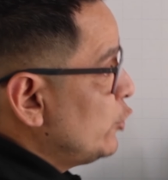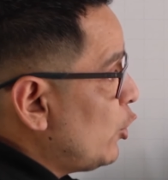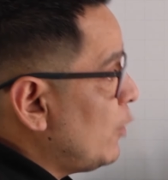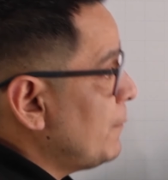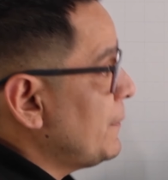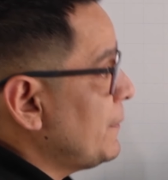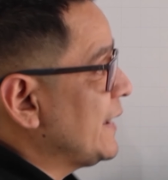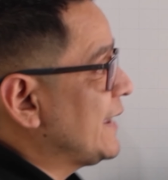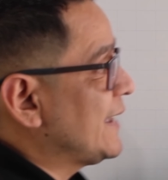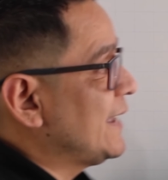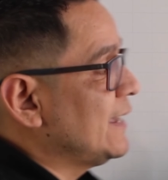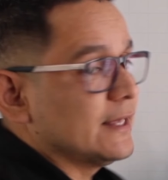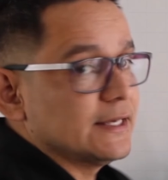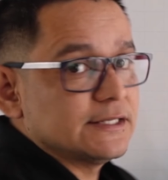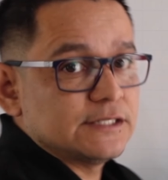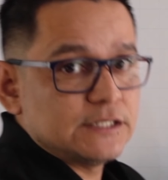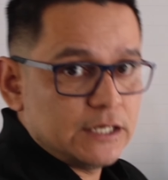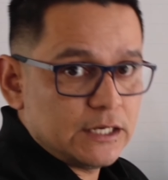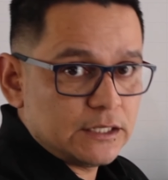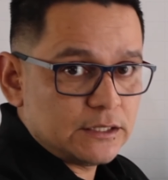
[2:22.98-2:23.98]
I don't get
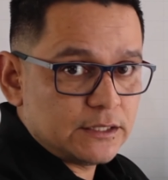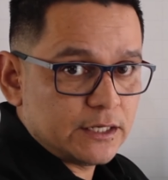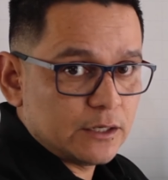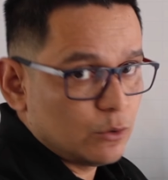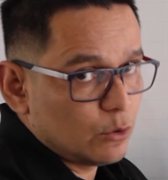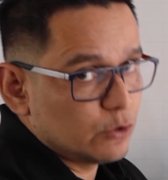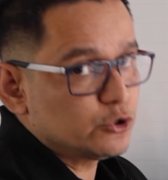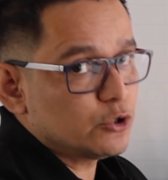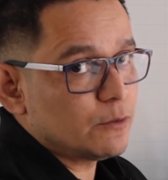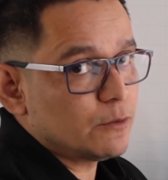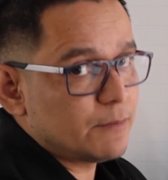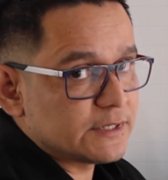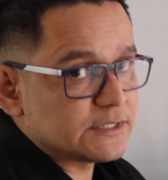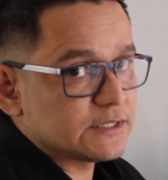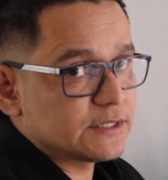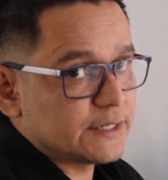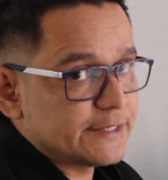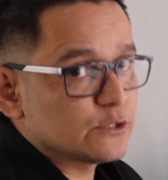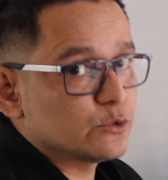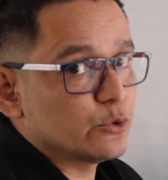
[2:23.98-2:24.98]
7, 8
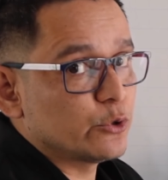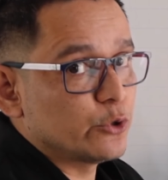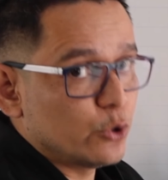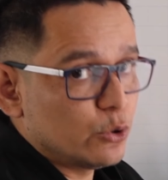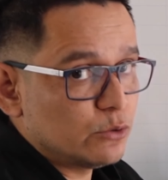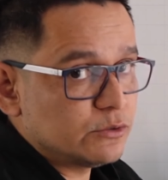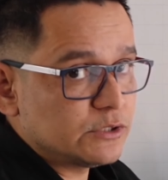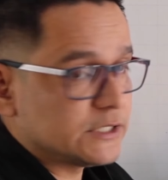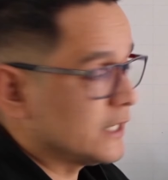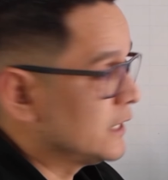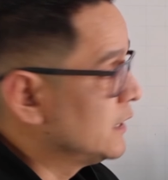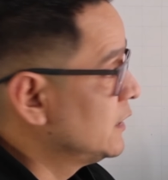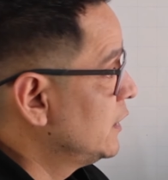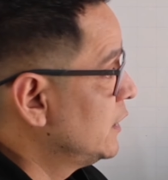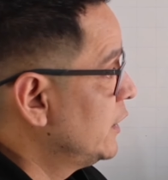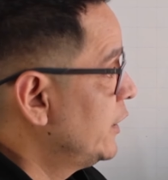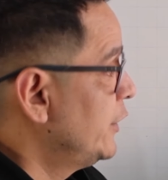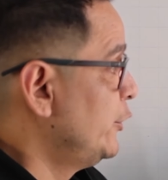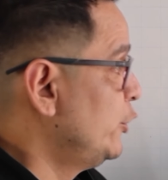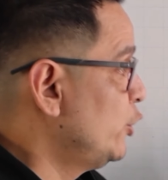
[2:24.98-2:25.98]
plus 3 is 11.
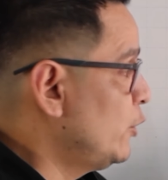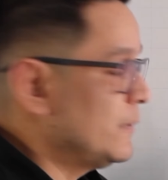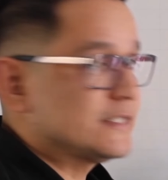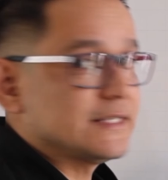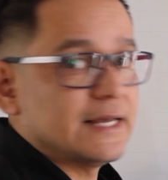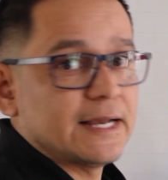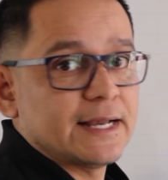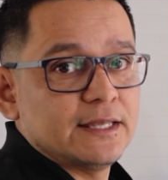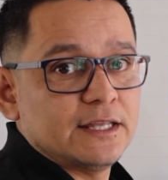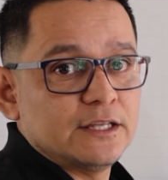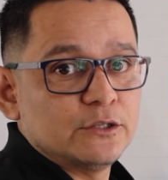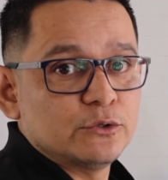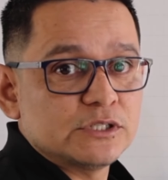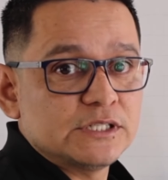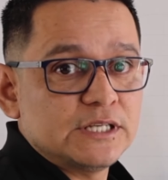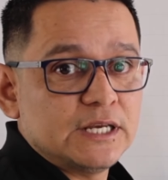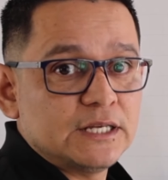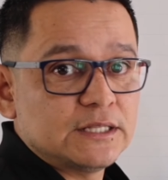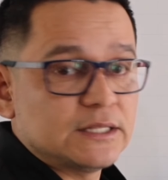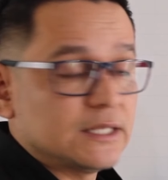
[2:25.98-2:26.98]
I'm not
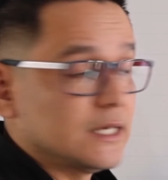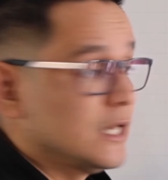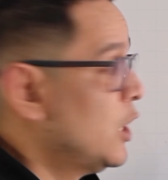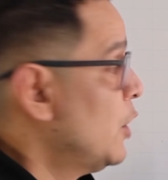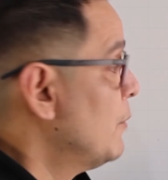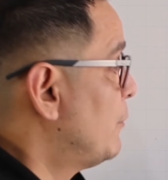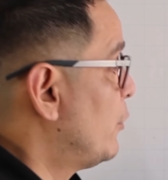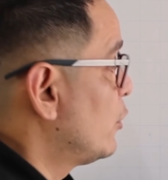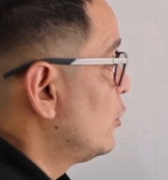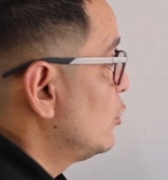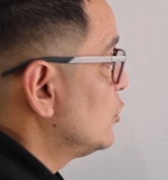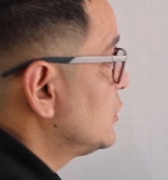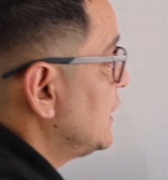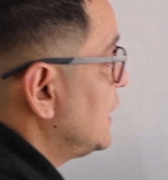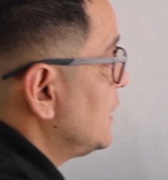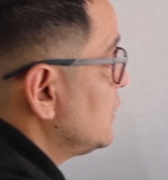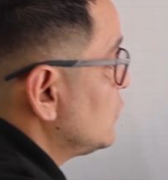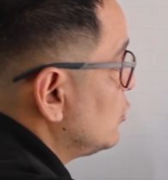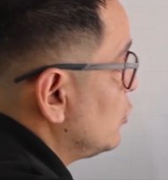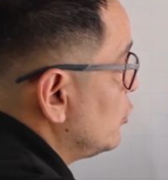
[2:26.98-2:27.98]
getting 7.
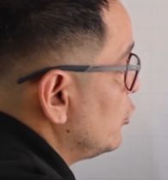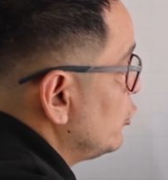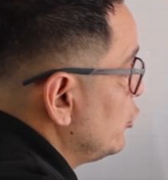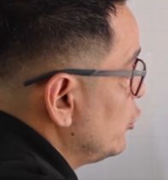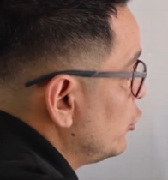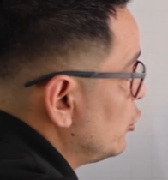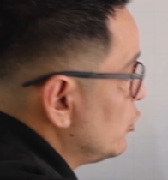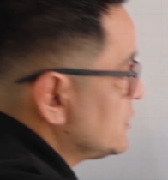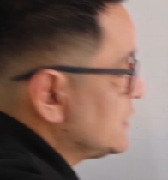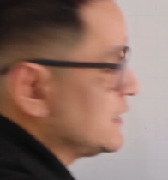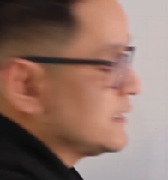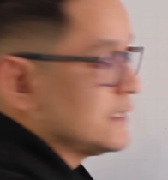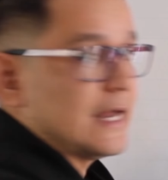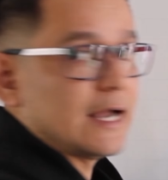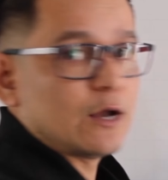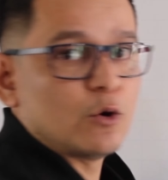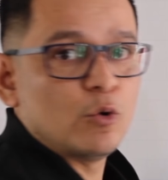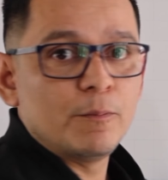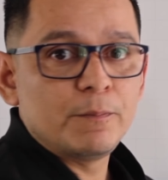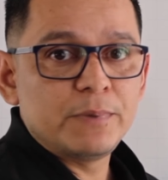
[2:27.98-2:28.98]
Therefore, it's not
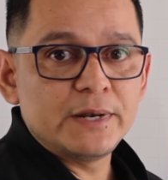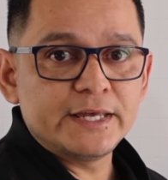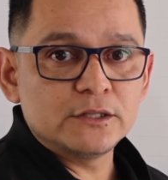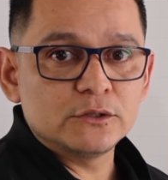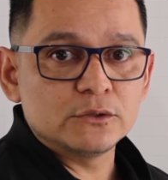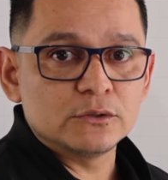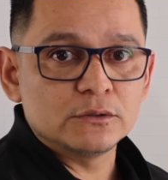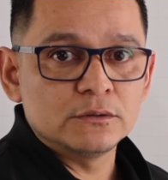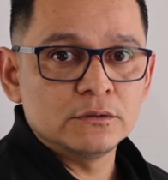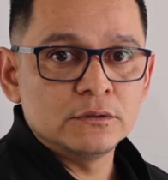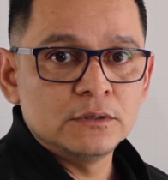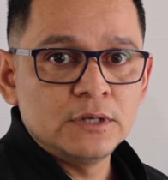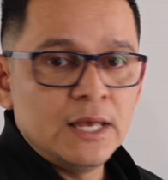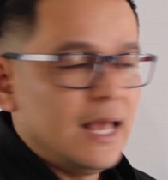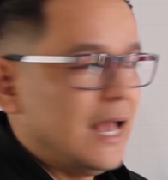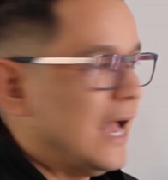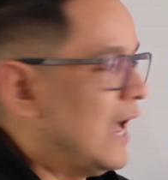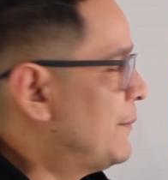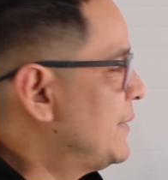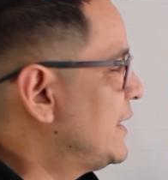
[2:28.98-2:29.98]
holding true.
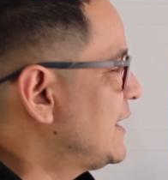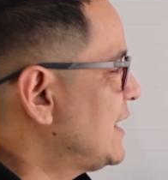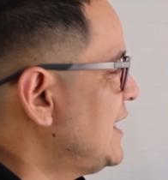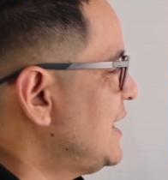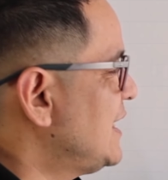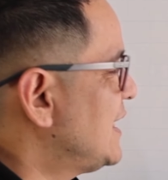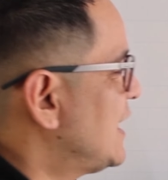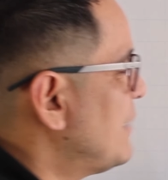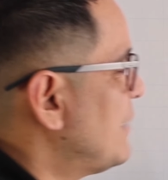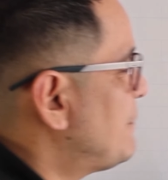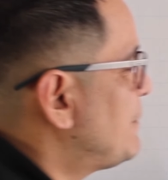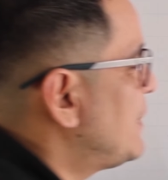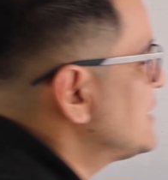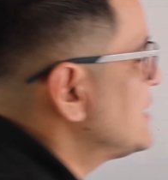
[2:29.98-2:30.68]
Let's see.